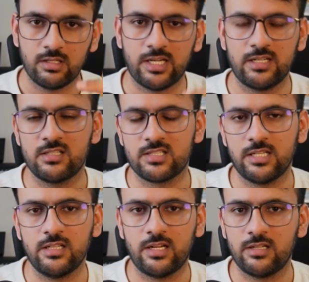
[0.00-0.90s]
and inside
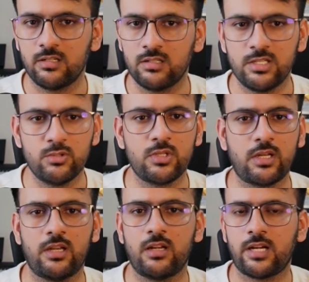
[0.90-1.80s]
the handler the user
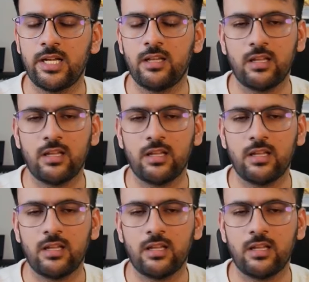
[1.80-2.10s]
can write